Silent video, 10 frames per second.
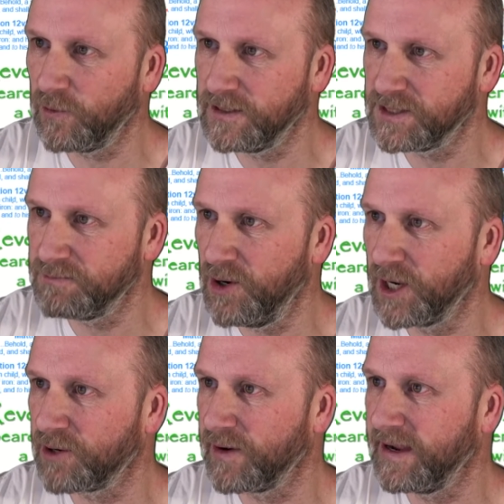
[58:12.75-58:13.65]
was
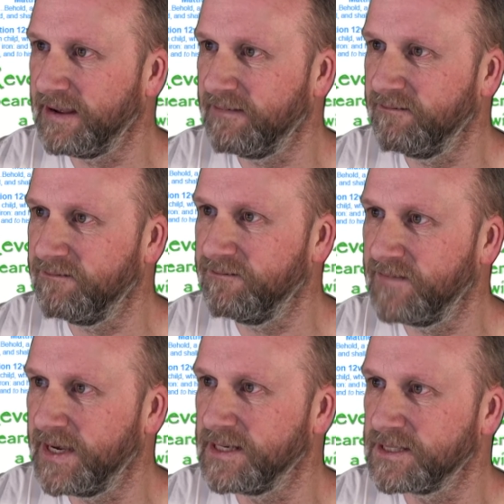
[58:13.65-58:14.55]
Mercury,
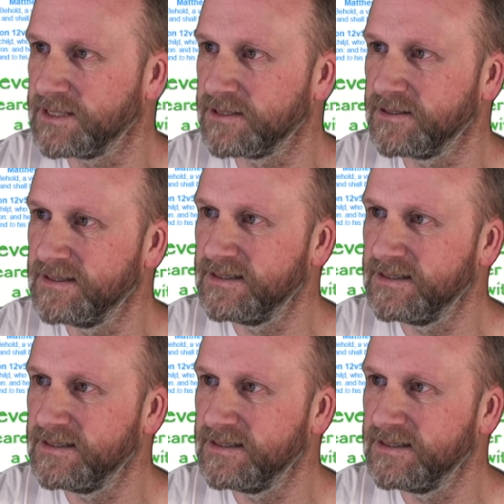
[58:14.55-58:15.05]
Venus,